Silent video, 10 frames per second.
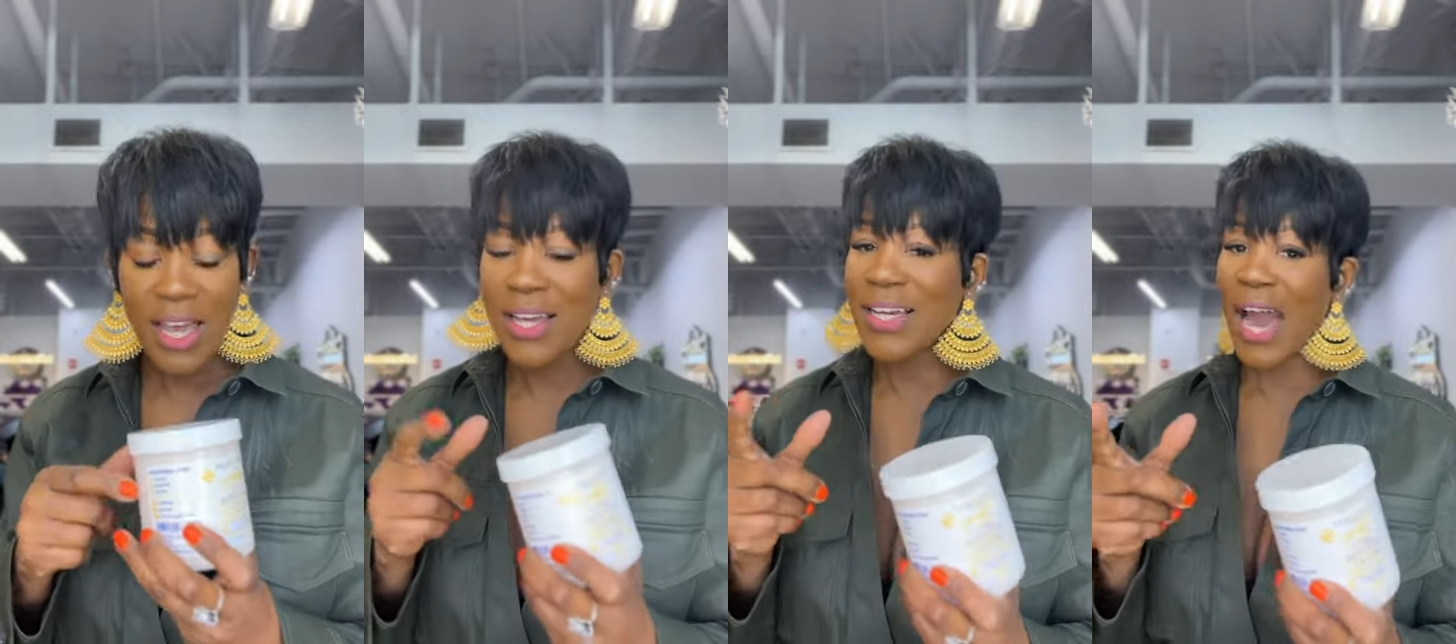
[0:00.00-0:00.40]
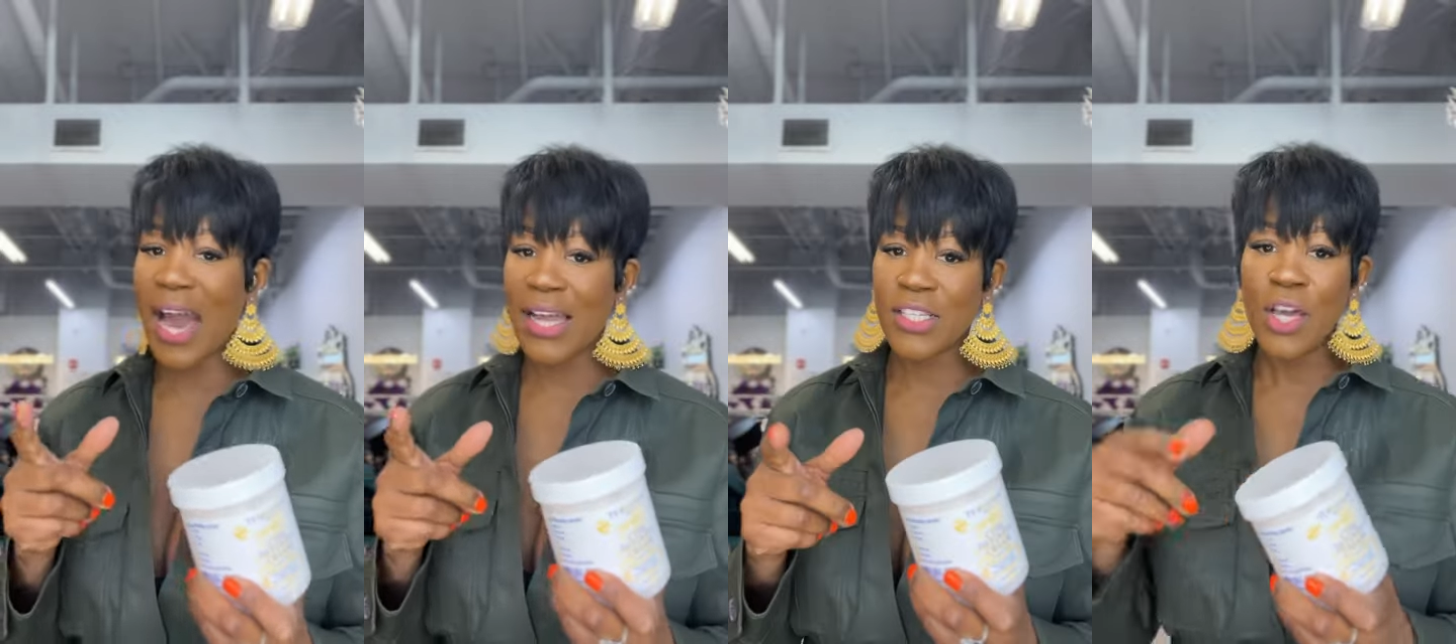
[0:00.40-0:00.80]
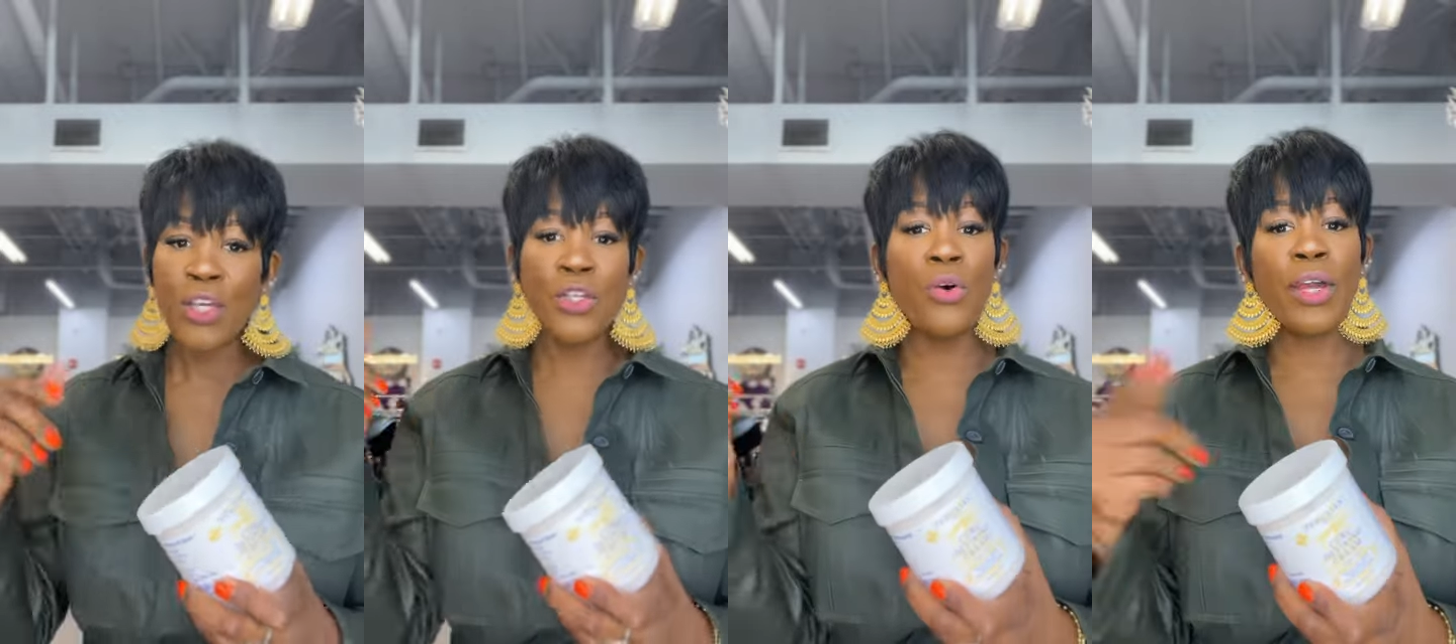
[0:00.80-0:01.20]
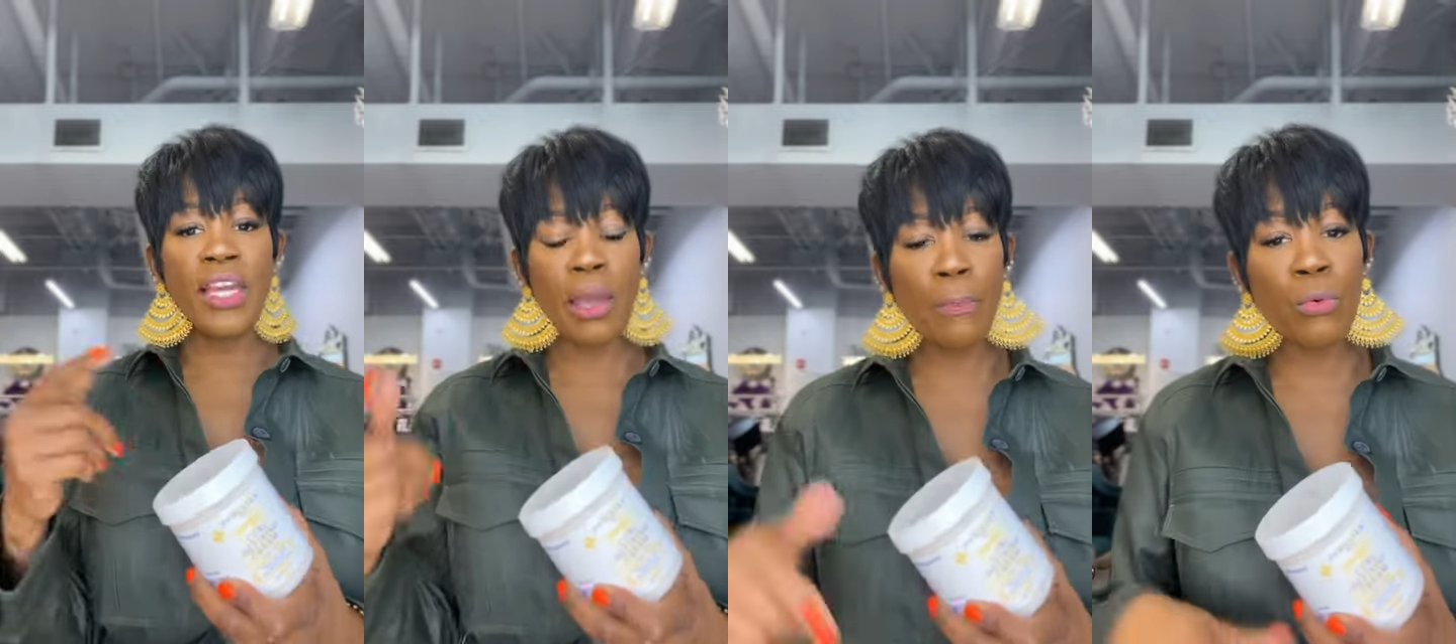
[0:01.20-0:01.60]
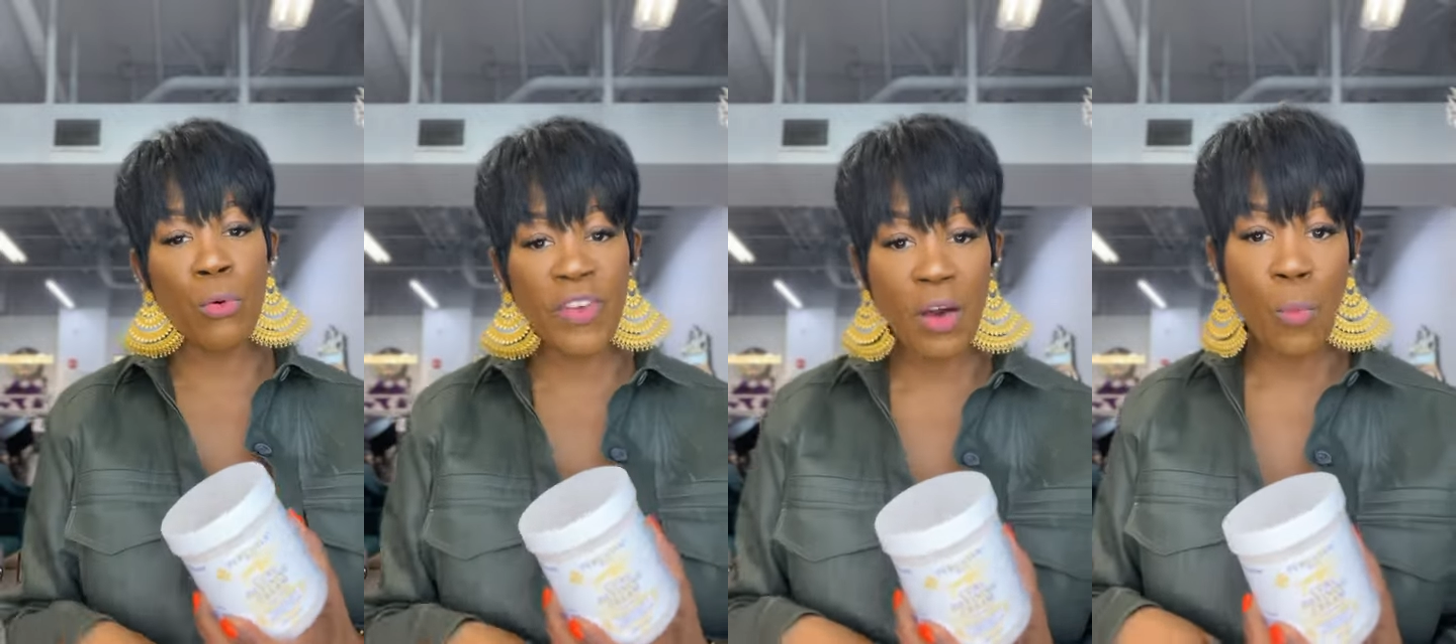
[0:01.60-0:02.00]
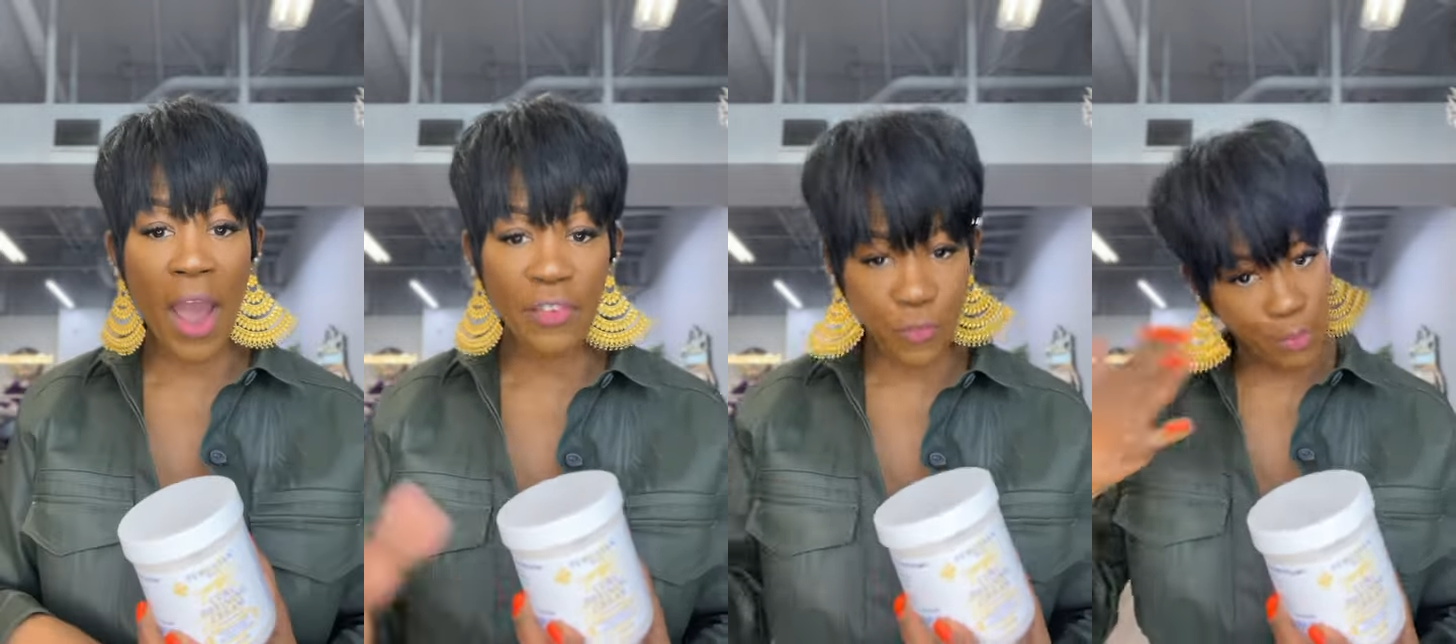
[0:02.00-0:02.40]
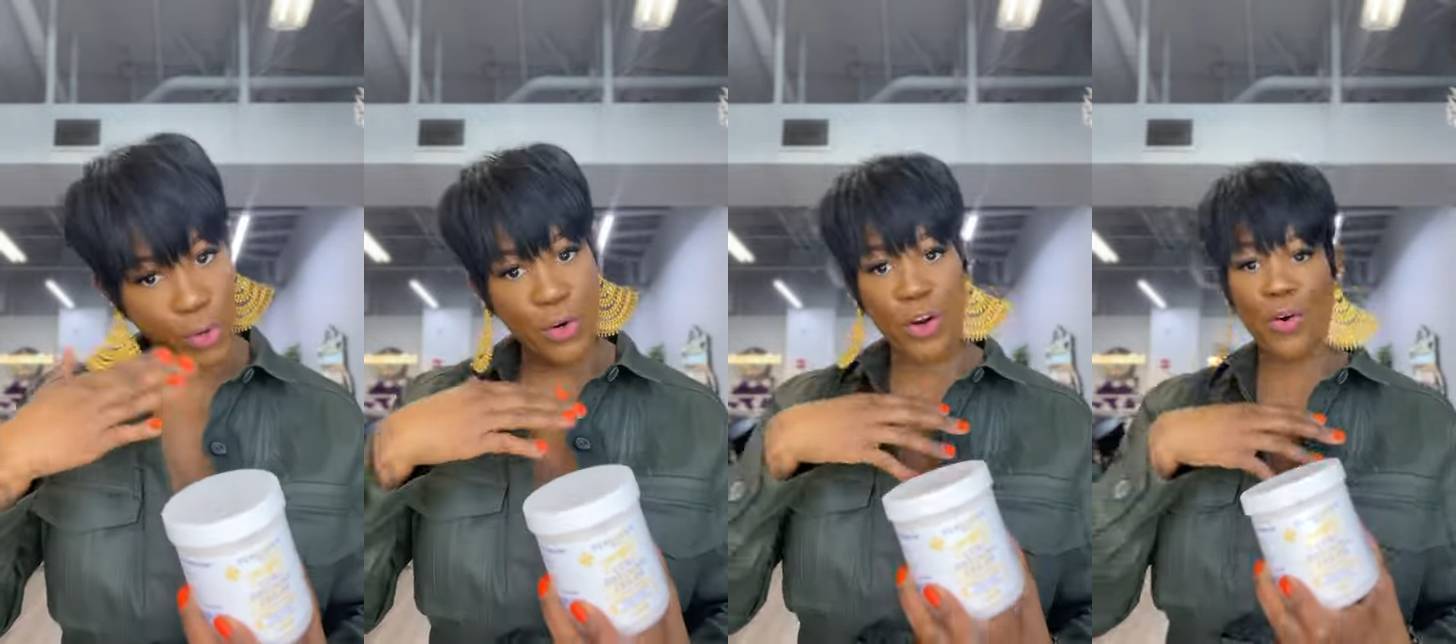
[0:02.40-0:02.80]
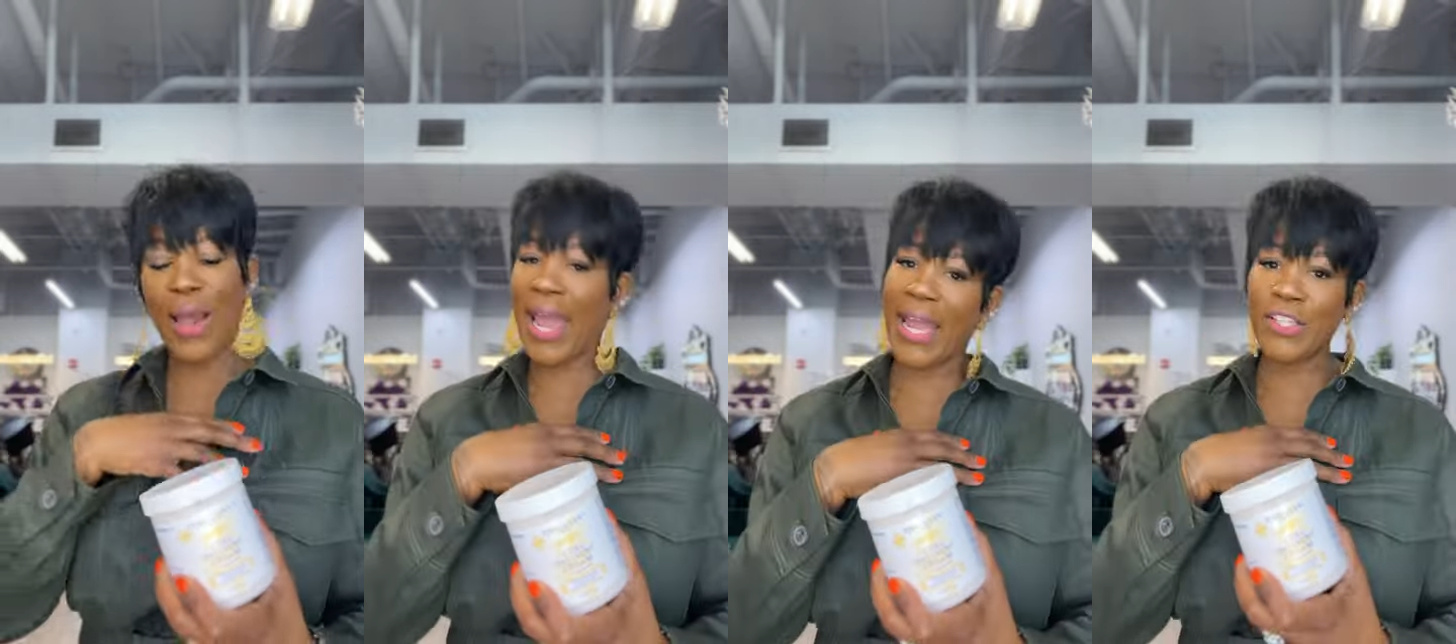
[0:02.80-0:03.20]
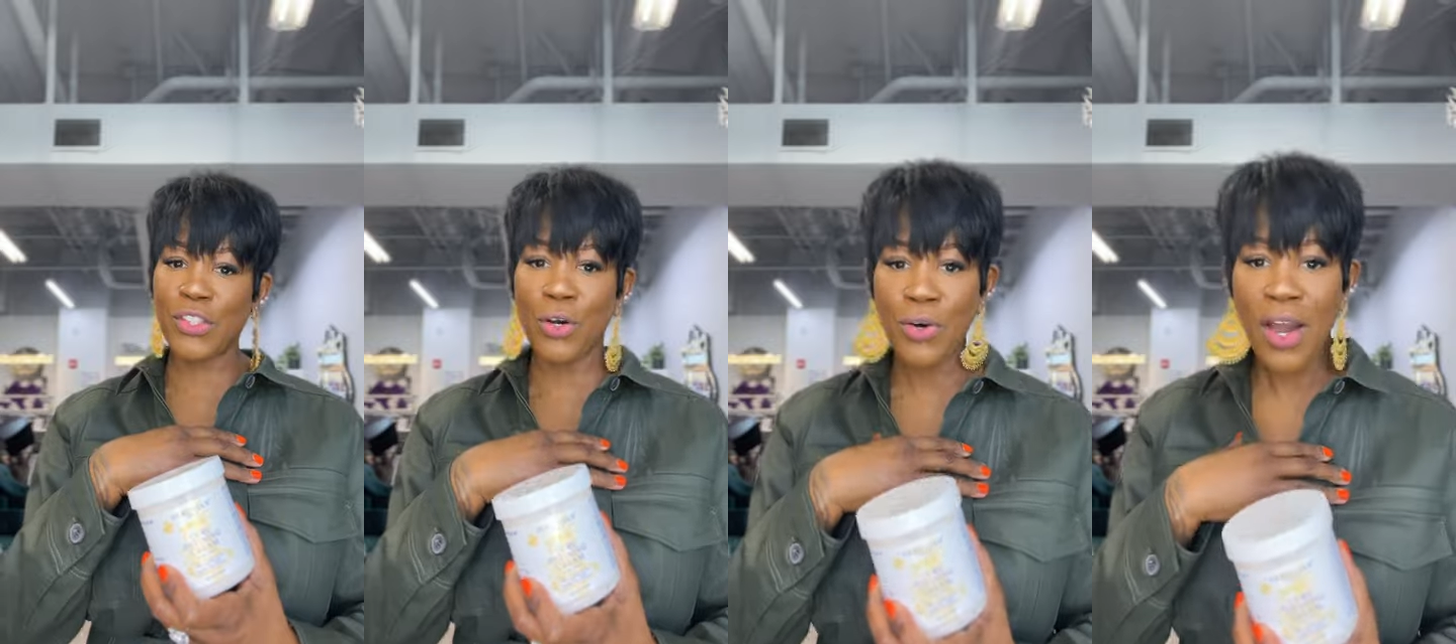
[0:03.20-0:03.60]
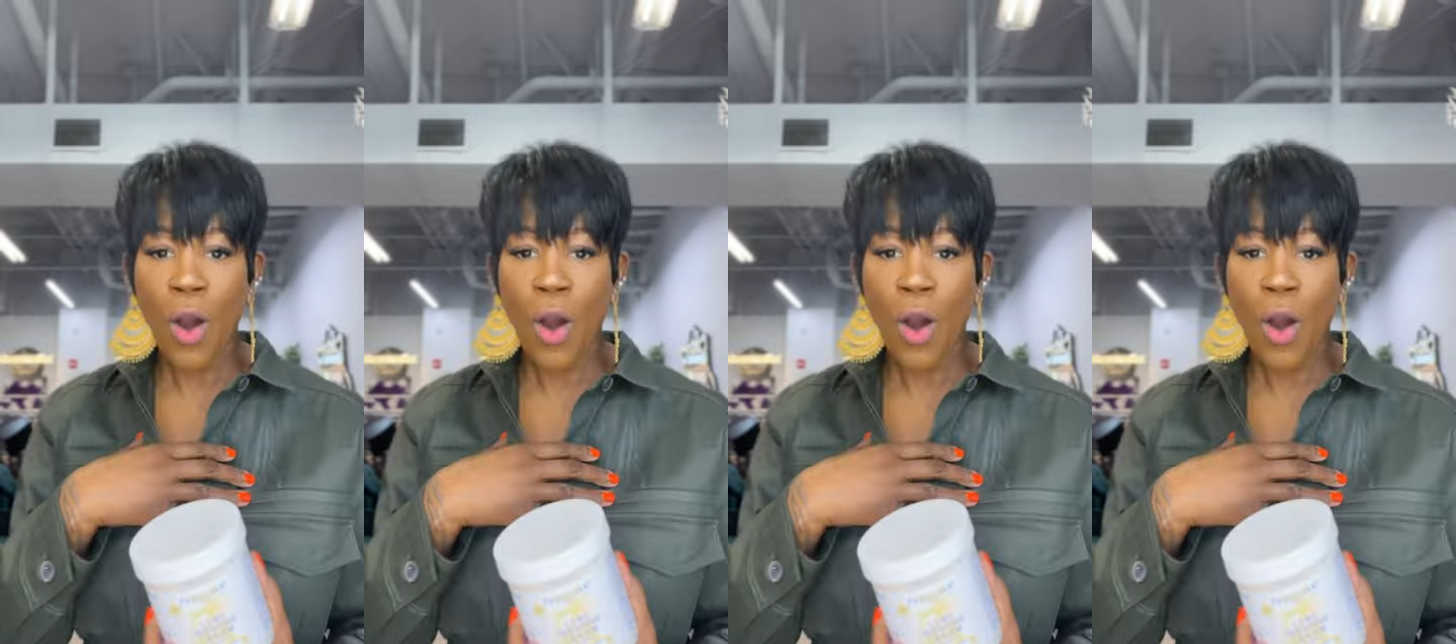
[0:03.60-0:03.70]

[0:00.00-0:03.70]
Guys, you can get Peruvian White from your girl Angel,